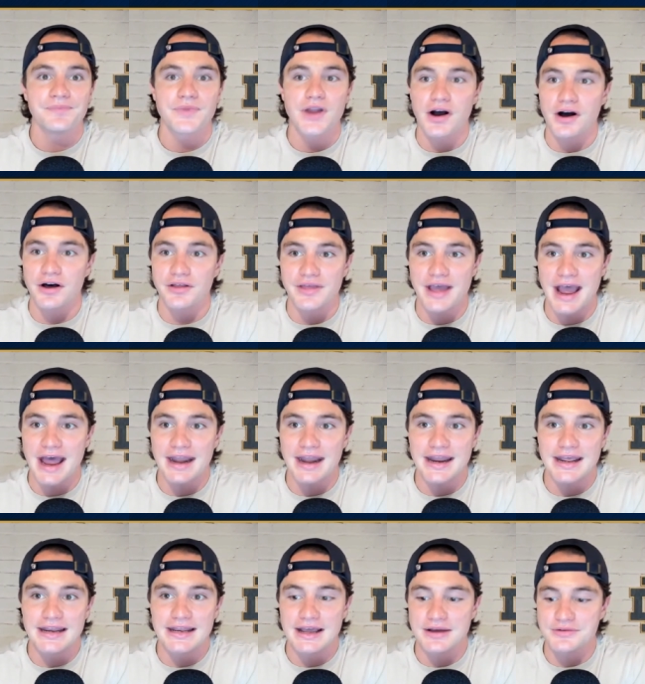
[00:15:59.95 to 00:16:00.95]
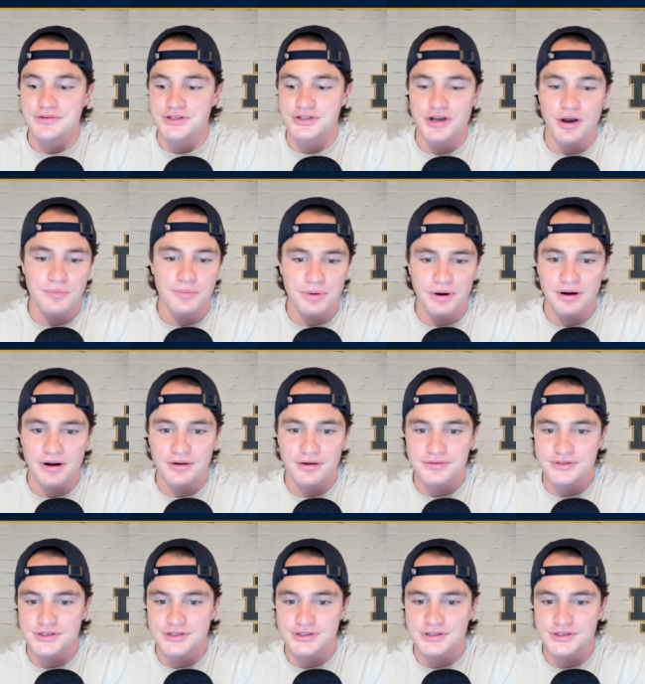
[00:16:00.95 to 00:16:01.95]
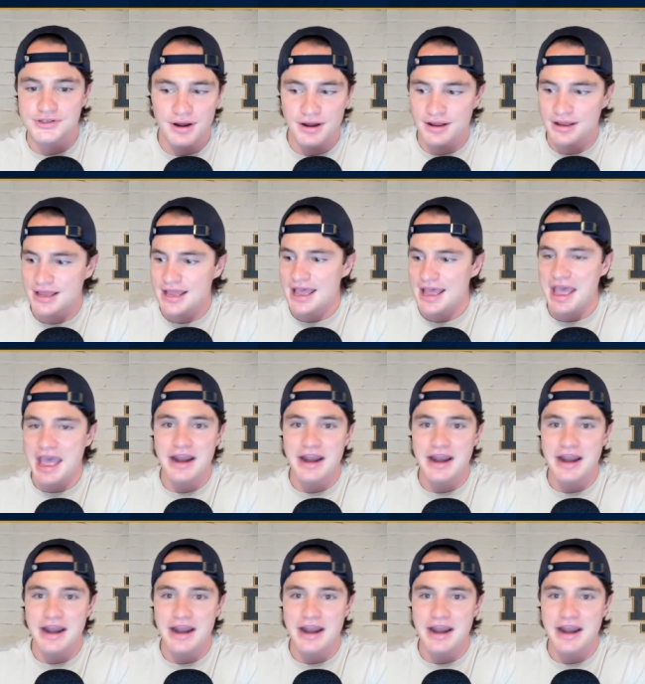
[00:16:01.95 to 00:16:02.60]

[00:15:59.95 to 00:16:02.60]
all that, and that was Joe Burrow, Tua, N